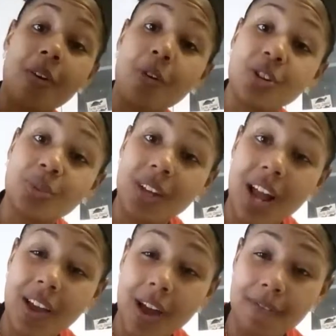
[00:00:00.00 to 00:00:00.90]
First, we're
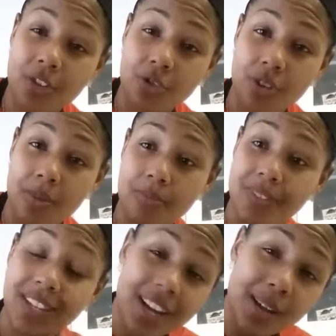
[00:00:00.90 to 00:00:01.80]
gonna have the
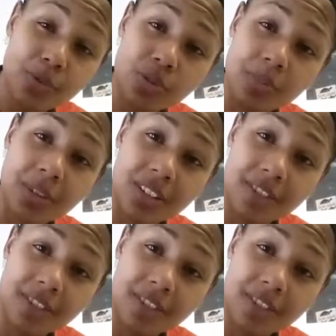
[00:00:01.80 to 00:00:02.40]
shrimp. Today I'm doing something